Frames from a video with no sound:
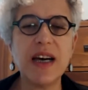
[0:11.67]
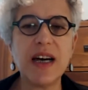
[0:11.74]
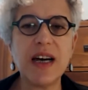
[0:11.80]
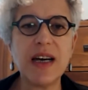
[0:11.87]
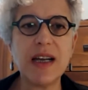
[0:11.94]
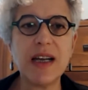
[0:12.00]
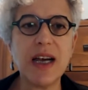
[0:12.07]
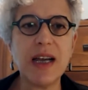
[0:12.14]

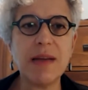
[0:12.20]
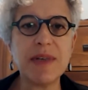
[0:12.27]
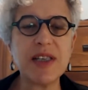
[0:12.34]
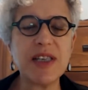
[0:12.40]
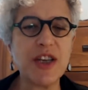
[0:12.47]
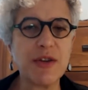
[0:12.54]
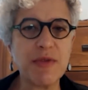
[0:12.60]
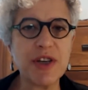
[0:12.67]
Uh, I'm a
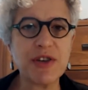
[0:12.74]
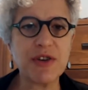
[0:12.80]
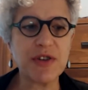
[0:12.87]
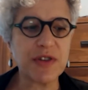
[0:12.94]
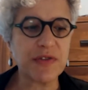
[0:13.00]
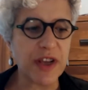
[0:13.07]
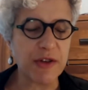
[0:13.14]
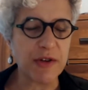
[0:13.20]
senior
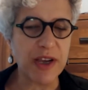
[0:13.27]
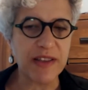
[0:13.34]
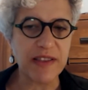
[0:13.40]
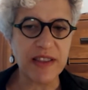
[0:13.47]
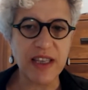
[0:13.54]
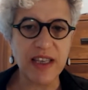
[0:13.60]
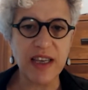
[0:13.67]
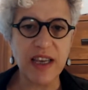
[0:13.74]
research fellow
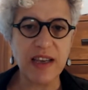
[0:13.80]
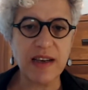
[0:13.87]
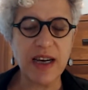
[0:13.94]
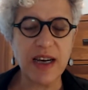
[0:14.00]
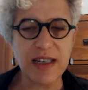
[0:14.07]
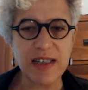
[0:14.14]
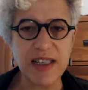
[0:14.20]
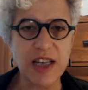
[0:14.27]
at the
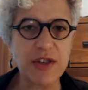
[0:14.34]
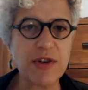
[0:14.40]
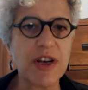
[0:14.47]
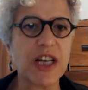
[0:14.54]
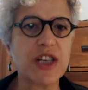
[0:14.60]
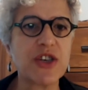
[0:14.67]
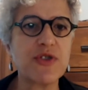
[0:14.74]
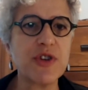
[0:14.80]
uh, Center
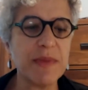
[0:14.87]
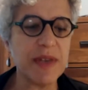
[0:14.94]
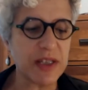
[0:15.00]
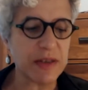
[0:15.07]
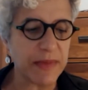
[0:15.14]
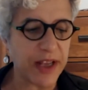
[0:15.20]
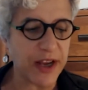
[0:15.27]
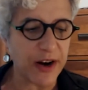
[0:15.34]
on
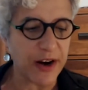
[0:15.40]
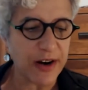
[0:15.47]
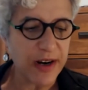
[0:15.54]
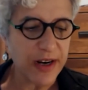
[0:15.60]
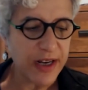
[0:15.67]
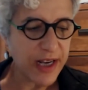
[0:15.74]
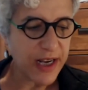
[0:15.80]
Extremism there.